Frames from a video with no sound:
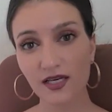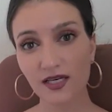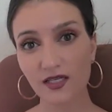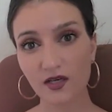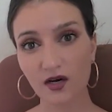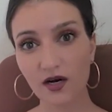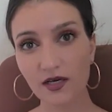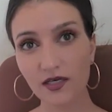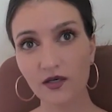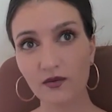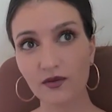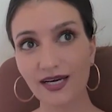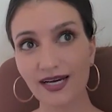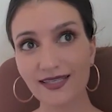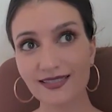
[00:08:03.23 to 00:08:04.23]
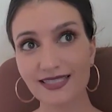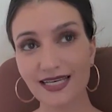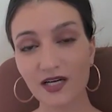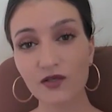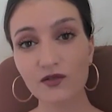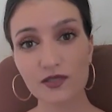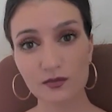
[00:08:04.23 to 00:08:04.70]
in audio. That
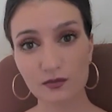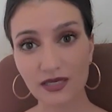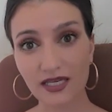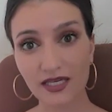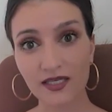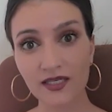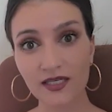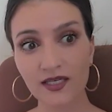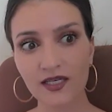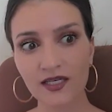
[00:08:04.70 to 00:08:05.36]
tells me